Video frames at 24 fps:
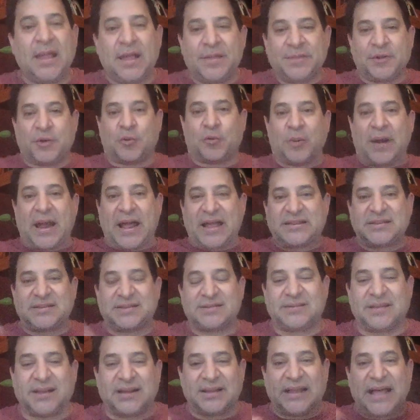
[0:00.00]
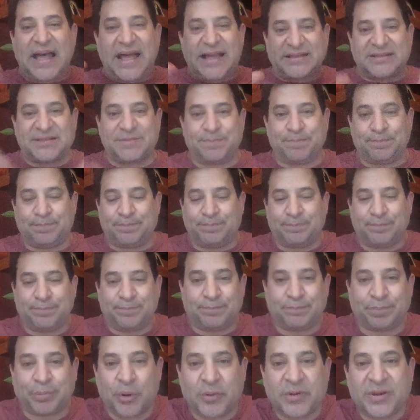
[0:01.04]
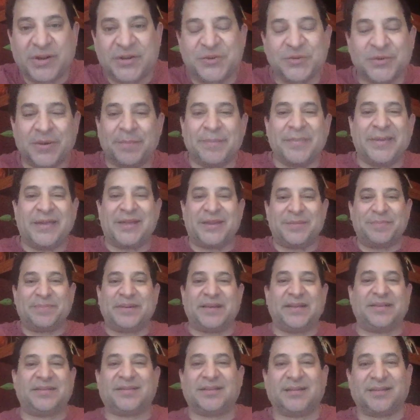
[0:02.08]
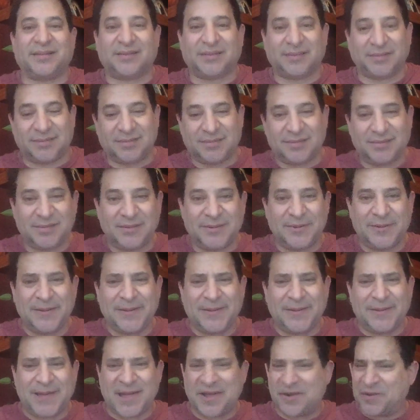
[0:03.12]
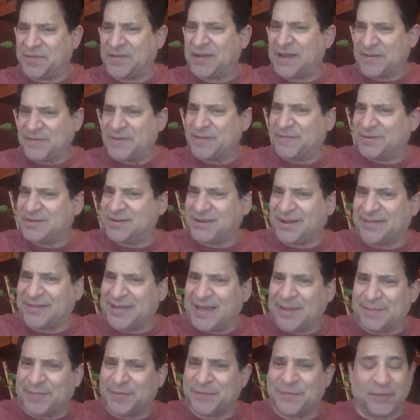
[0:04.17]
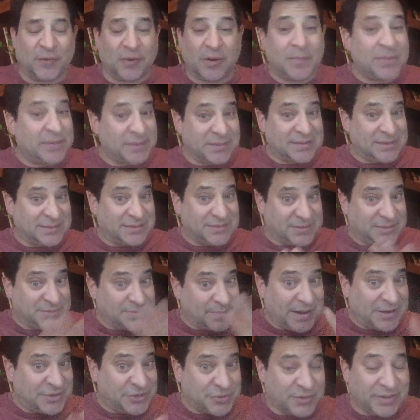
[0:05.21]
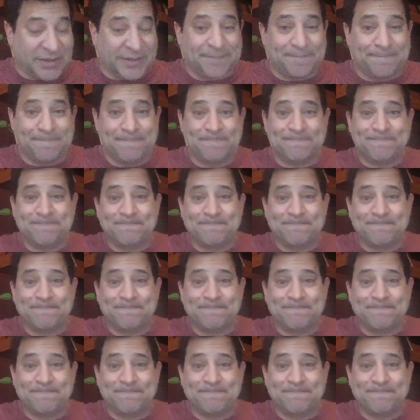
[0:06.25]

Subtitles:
The glass broke into a million pieces. I don't think I've ever done that before, but this is my dream.